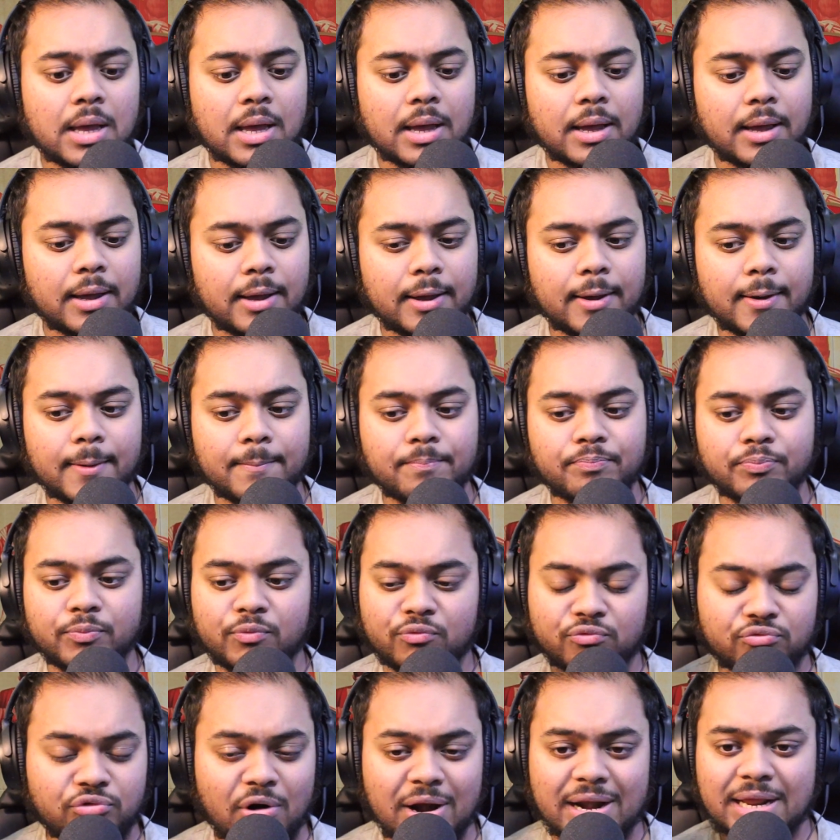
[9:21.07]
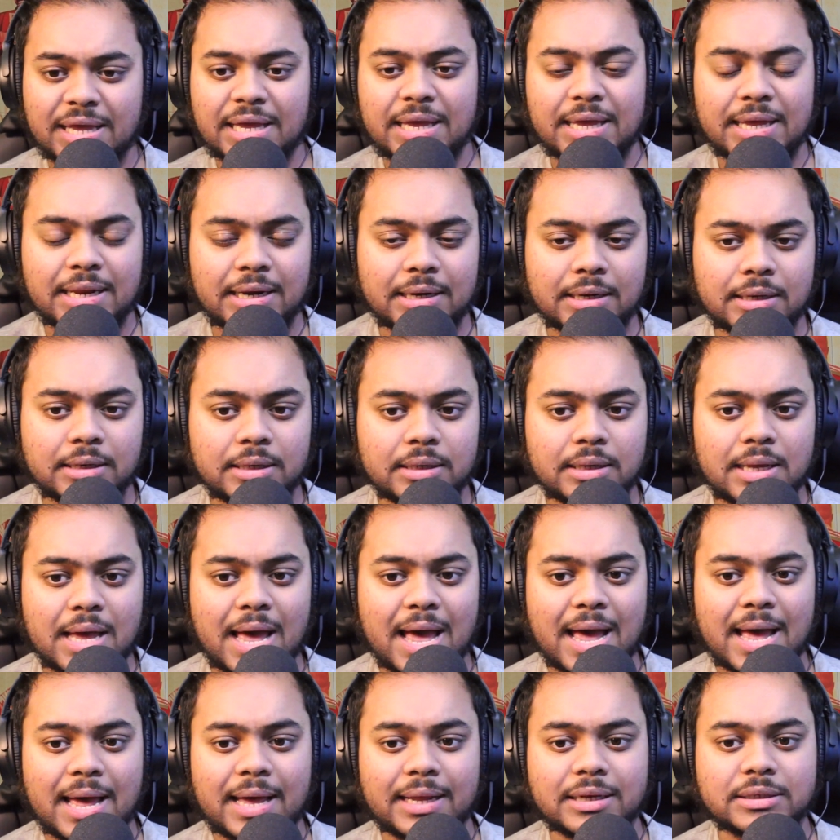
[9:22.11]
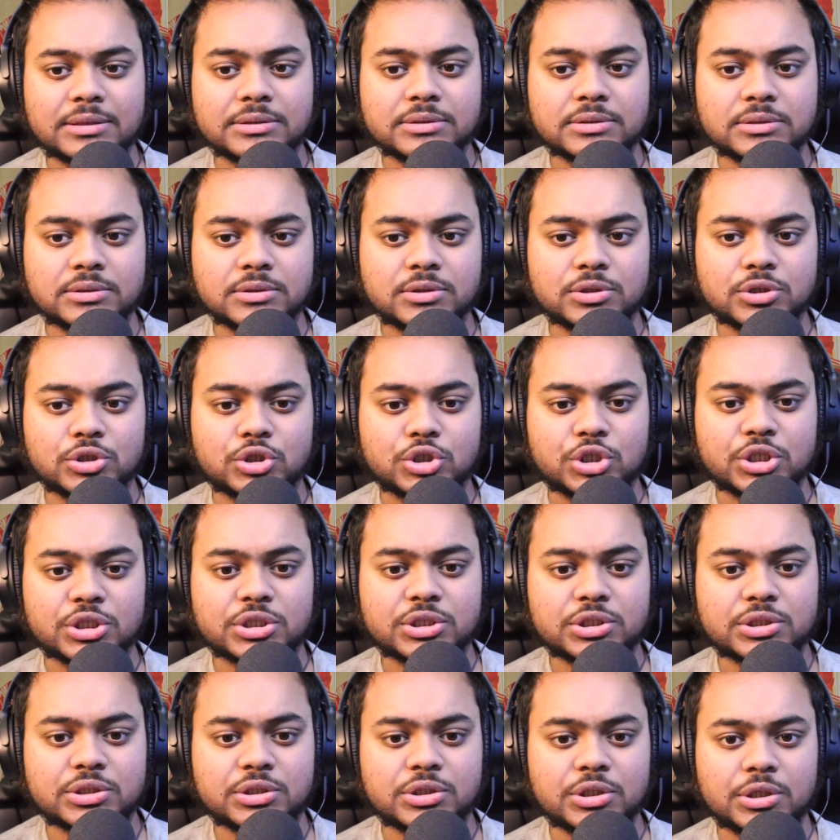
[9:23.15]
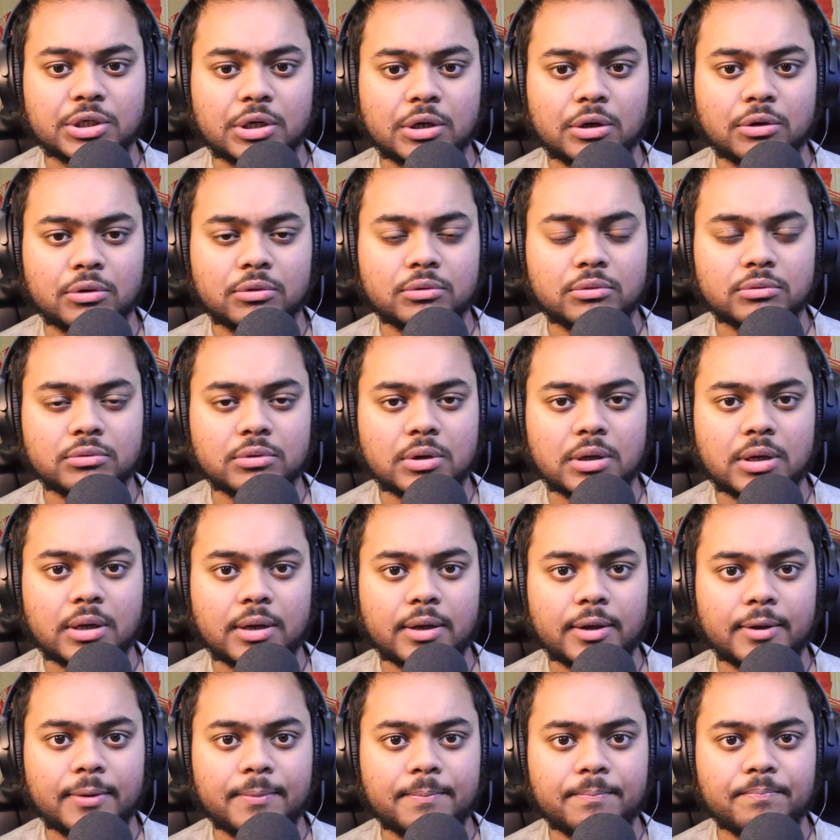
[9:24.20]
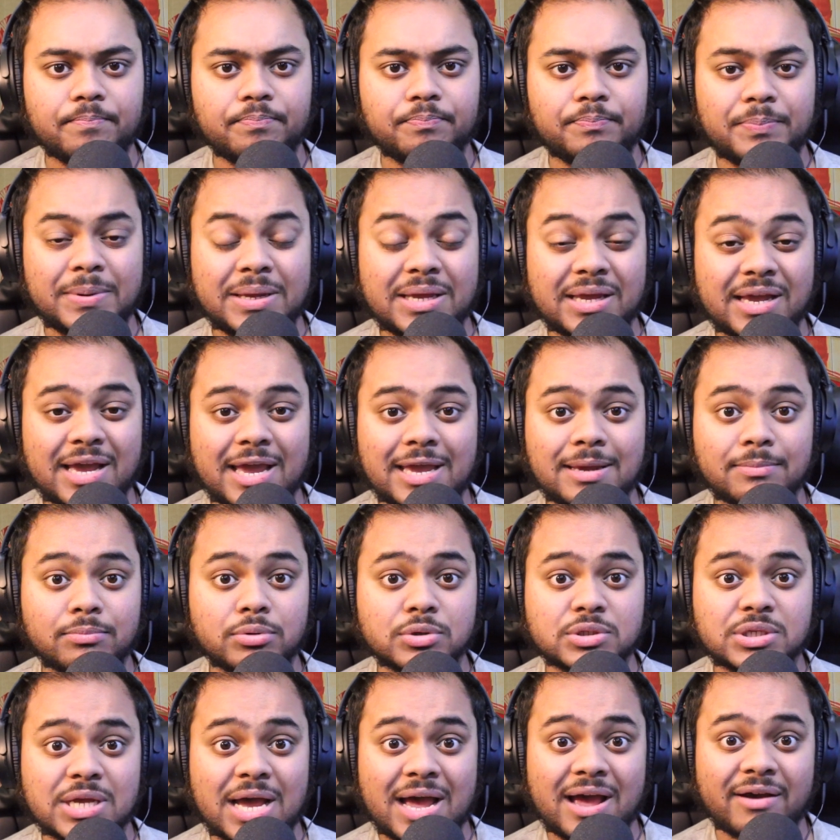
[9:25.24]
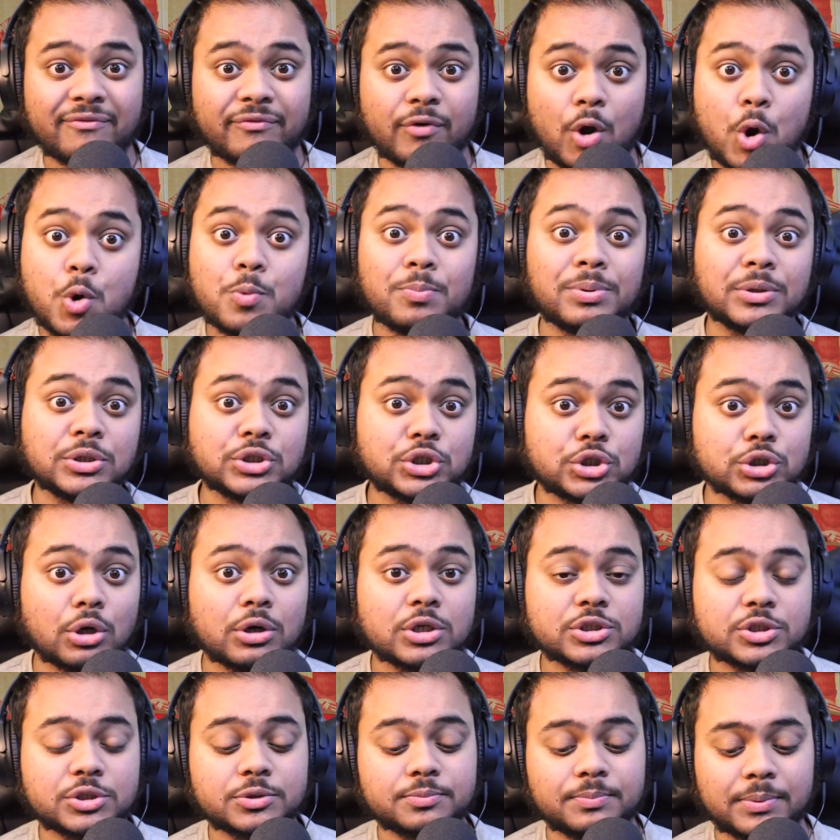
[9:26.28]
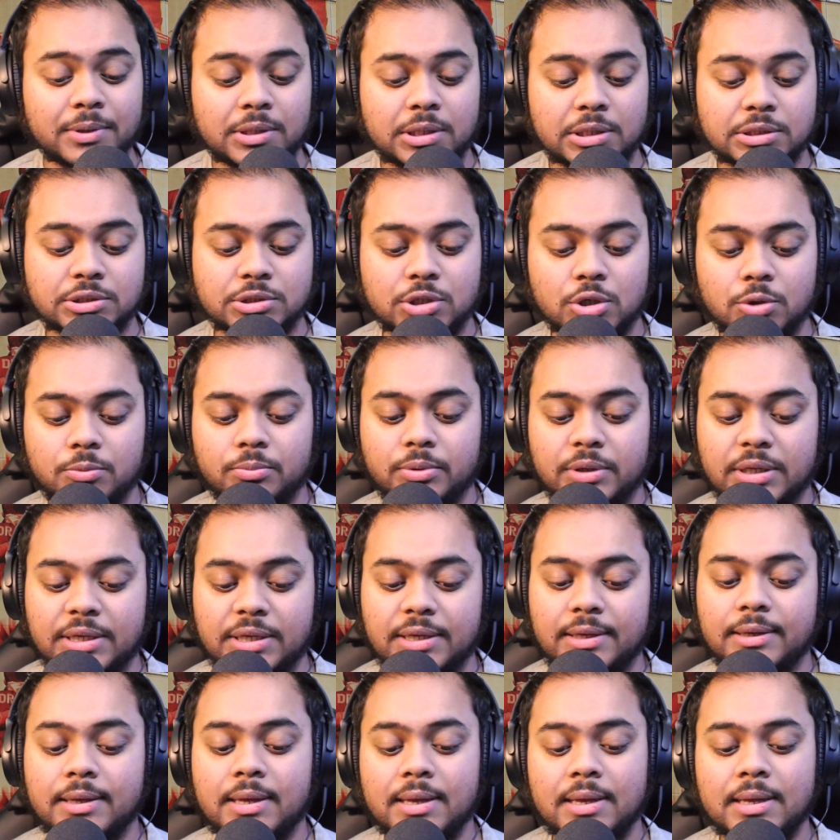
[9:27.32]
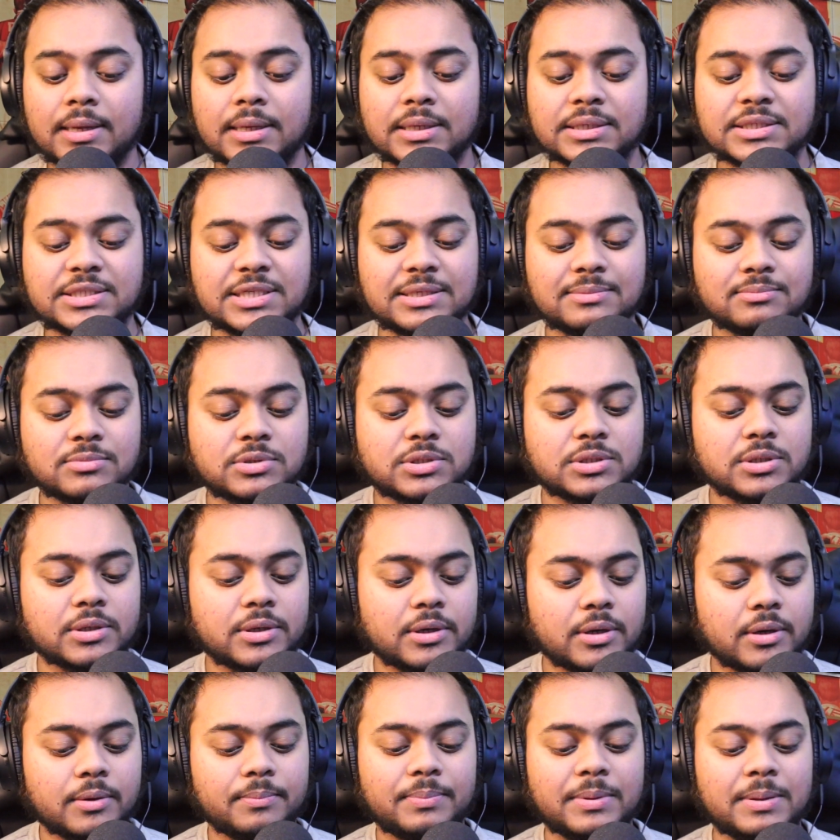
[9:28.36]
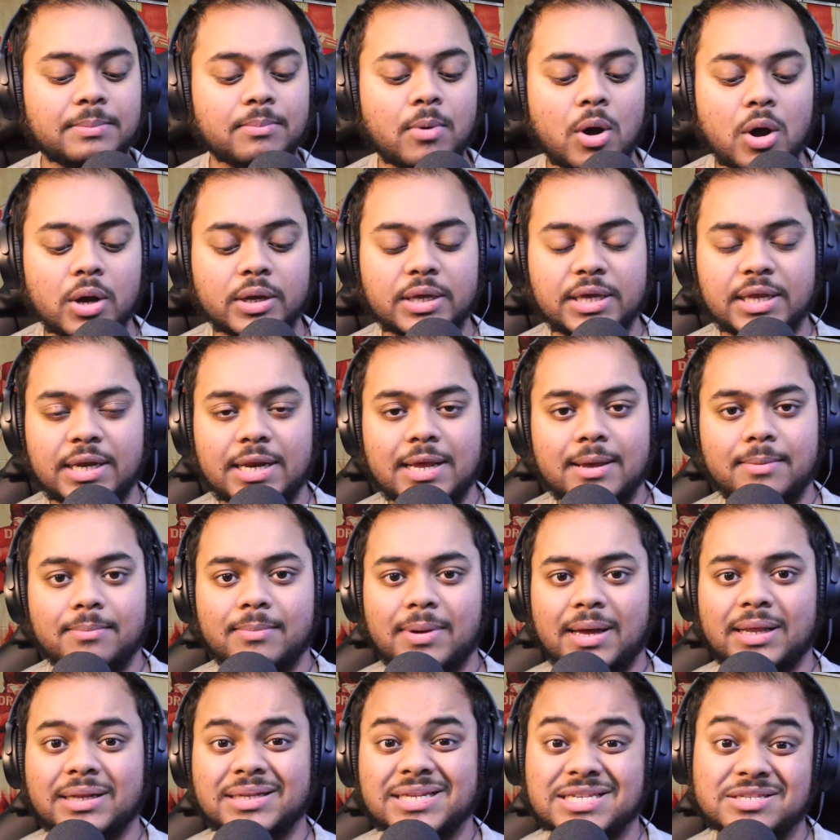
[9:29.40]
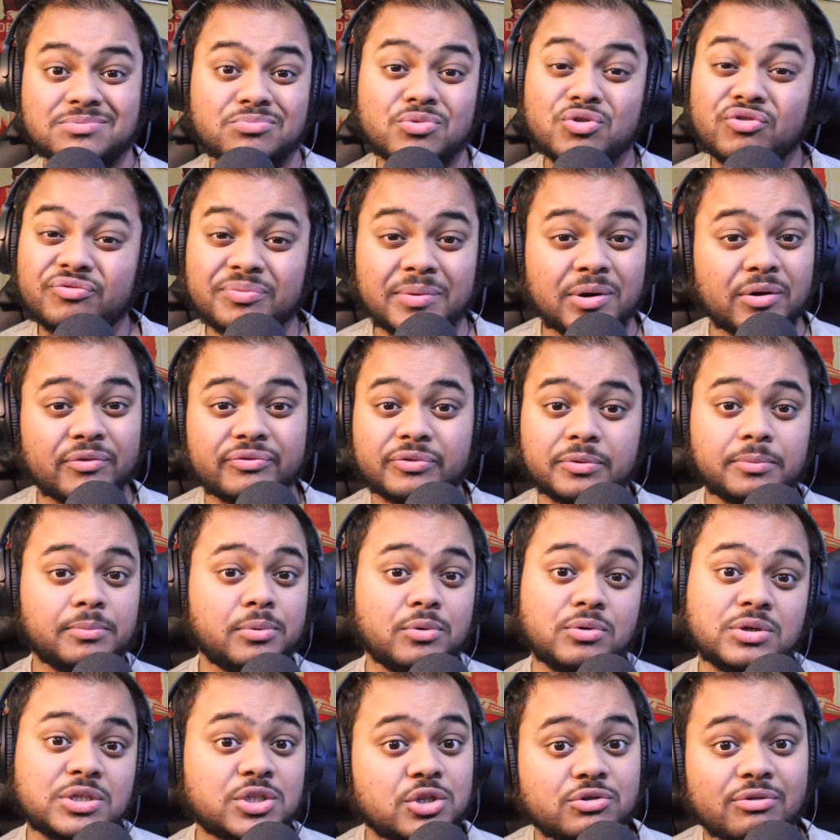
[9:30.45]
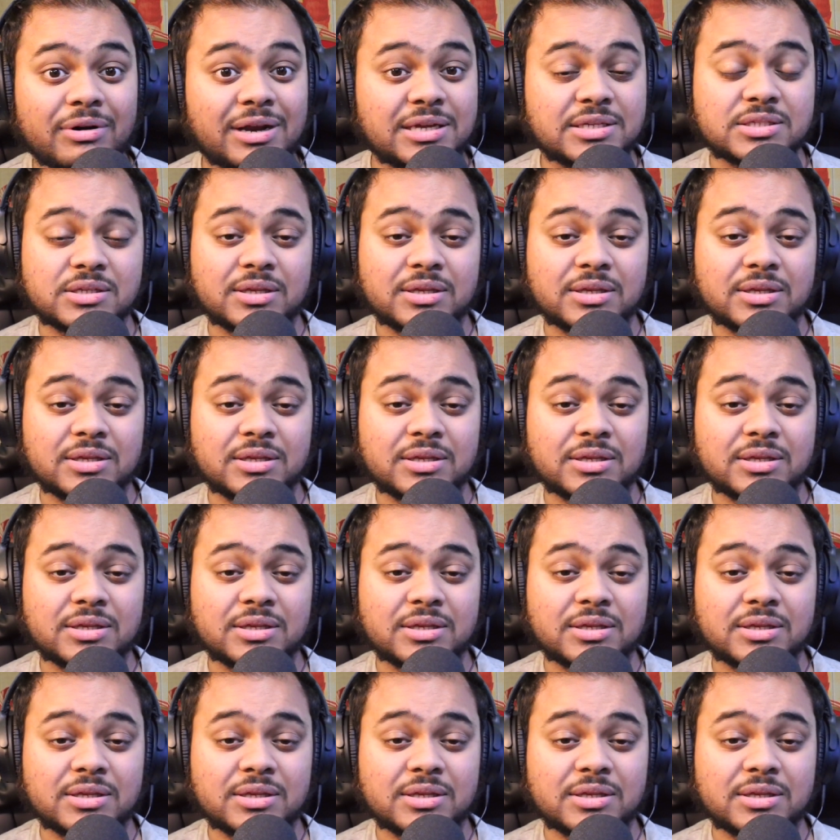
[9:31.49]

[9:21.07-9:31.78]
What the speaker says: running in and just being able to have open shots because nobody seems to be marking him, and his movement off the ball is great.